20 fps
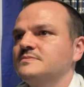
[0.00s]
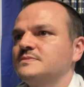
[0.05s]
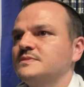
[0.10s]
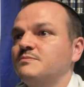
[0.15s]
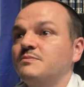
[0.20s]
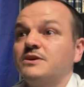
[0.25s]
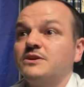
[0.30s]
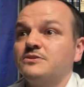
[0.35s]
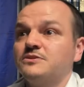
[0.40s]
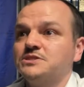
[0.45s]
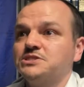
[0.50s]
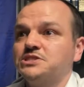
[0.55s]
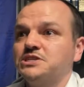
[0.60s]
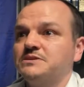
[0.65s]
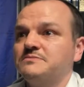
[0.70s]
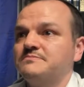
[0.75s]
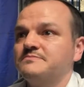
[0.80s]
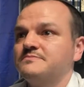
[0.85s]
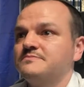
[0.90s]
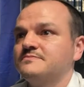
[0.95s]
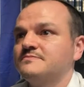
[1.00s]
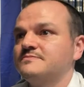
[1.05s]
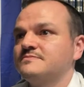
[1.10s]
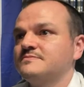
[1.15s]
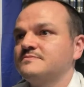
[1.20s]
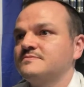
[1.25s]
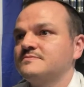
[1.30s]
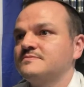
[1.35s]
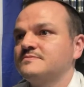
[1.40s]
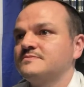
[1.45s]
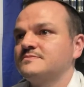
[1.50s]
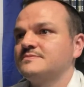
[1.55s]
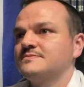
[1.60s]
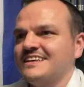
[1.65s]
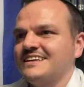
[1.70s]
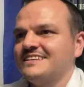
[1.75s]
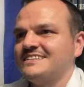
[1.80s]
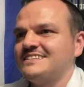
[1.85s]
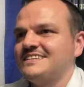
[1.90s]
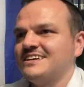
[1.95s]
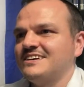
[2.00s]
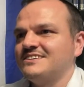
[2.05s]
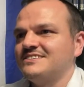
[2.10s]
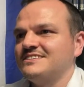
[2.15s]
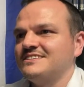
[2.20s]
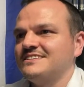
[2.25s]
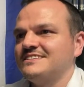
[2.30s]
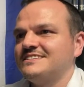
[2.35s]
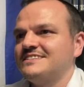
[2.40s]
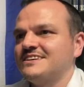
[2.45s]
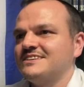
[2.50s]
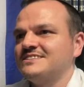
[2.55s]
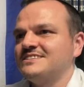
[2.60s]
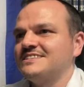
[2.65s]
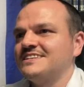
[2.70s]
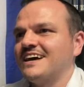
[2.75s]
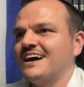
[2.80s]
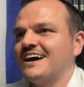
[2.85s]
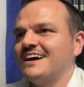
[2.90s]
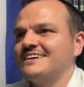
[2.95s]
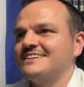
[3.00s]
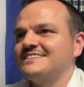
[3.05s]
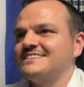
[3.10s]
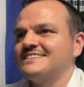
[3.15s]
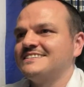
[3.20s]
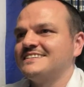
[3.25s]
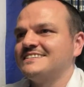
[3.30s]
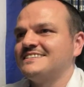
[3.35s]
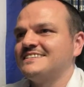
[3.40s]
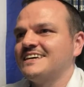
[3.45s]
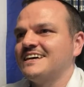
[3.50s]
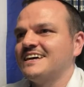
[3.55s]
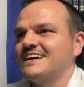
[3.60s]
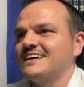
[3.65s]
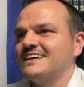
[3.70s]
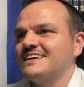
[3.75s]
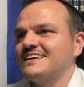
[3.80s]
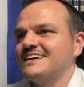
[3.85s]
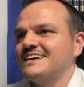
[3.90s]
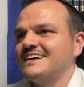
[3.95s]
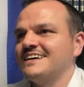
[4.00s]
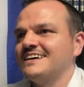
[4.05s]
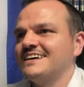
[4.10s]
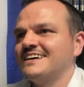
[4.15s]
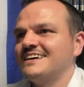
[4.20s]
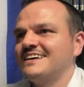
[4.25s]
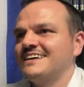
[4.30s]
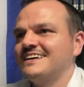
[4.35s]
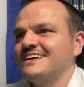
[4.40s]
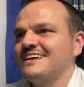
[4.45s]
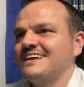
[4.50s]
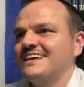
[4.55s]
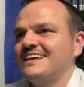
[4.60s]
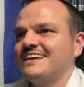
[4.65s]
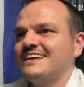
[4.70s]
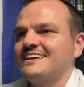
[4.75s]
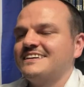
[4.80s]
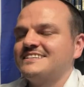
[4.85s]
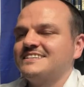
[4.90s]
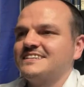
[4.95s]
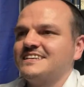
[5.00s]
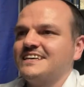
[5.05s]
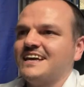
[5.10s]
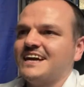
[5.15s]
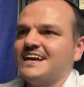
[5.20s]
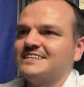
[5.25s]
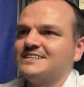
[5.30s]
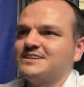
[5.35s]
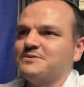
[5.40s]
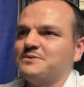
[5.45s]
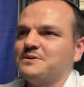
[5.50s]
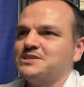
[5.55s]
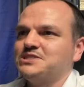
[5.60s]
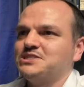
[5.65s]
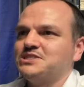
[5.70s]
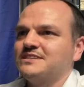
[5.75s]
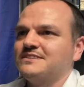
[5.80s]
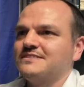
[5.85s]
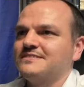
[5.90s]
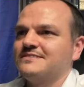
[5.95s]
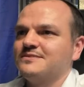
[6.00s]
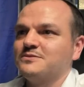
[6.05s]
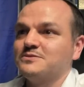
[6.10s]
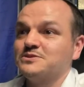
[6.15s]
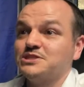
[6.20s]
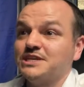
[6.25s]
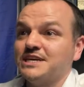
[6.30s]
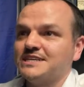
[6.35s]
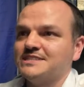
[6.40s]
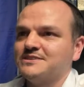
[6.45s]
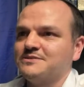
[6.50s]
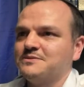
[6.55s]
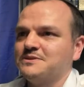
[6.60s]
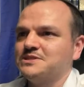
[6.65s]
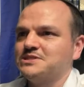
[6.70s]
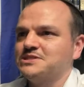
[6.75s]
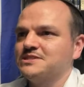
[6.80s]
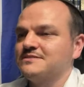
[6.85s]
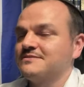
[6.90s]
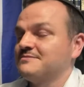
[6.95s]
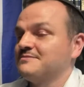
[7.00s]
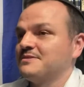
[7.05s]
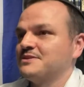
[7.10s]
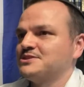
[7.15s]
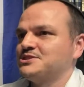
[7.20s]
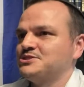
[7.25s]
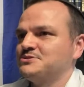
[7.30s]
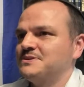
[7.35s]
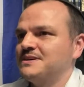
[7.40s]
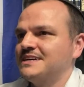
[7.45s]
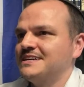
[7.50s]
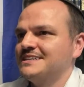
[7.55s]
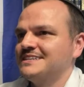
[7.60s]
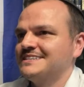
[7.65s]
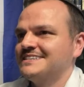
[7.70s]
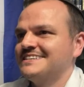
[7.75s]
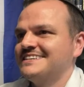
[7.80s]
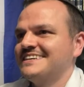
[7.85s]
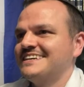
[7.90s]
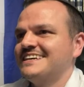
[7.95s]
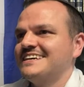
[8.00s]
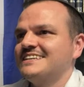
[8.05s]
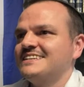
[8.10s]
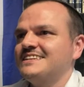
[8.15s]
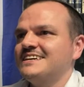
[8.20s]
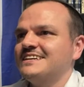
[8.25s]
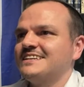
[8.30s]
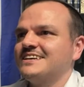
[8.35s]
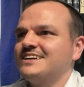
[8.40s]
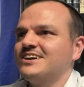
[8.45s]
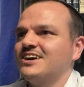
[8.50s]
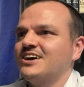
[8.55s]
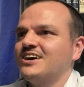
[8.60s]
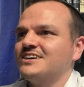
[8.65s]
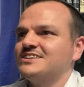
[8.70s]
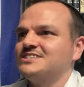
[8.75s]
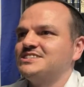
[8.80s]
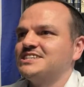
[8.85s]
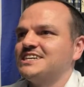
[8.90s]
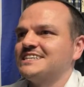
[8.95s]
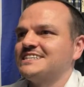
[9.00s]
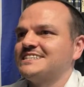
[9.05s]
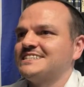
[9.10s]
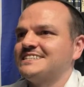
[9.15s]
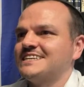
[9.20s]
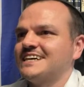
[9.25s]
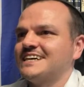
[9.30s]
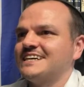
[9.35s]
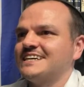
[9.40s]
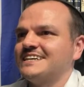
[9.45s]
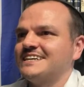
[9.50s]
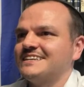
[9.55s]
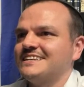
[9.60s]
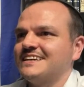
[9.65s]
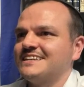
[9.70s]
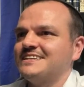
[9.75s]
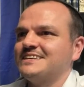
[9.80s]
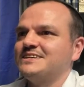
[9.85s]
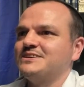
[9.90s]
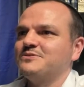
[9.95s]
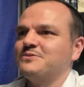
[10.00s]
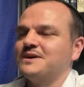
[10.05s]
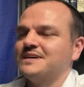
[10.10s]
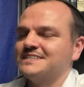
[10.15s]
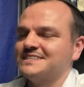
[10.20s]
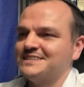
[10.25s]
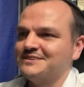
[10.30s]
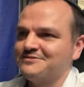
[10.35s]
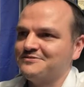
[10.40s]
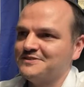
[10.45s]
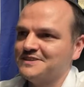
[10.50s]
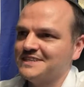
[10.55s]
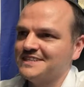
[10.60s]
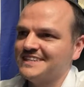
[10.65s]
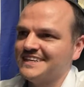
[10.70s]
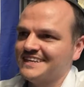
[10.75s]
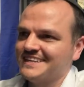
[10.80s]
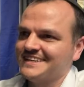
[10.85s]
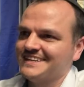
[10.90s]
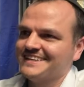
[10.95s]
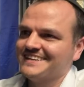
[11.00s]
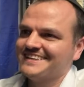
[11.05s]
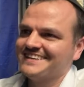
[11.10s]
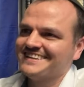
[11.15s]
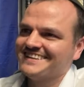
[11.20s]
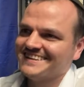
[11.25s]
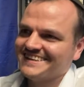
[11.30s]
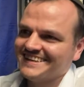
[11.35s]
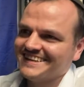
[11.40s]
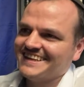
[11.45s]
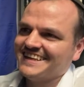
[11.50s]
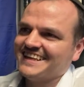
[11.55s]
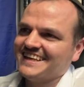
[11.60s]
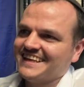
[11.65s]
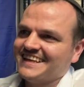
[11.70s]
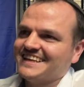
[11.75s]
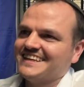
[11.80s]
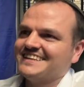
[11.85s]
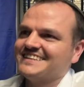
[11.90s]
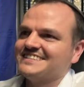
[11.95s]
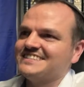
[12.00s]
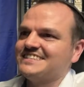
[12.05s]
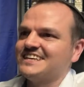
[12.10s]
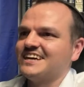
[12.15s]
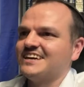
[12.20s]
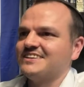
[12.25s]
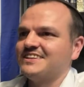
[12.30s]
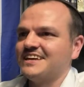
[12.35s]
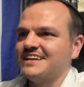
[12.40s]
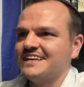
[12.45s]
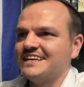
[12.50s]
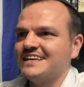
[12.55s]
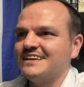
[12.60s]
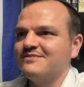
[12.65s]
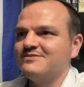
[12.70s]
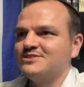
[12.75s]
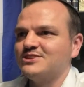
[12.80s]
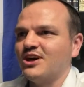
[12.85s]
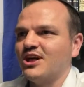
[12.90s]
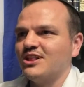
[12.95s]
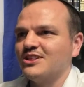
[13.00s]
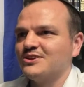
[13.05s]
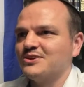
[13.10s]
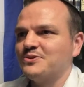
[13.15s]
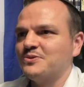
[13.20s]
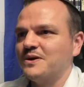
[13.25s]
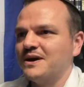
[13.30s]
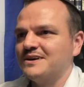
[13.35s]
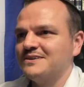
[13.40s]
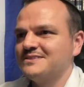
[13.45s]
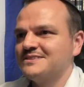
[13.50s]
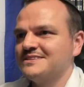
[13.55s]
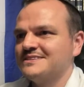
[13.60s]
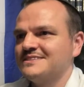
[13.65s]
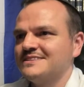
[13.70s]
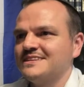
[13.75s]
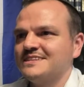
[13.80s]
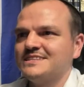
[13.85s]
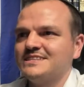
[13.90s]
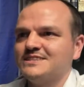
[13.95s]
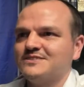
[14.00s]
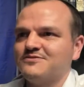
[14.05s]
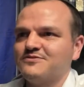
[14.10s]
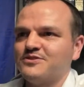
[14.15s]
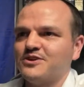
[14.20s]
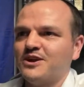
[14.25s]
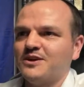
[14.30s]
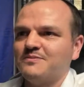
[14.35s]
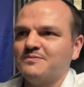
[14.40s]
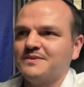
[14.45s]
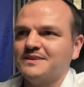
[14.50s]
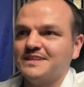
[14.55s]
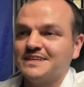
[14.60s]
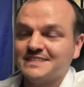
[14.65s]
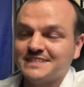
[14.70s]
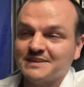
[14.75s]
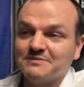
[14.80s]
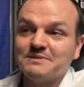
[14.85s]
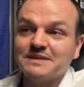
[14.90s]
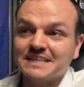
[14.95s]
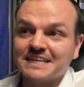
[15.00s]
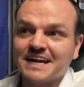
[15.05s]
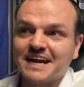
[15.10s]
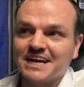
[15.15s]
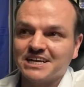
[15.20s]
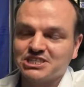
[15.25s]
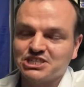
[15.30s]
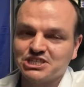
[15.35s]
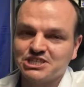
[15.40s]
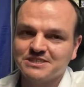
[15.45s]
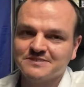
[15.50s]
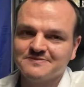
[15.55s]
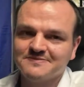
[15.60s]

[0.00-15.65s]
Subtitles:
Baruch Hashem. Yes, so Zines is saying, yeah, he has a question, or she has a question, not sure. Did God just say that he was defeated? So then he gives the whole quote. This is a Midrash.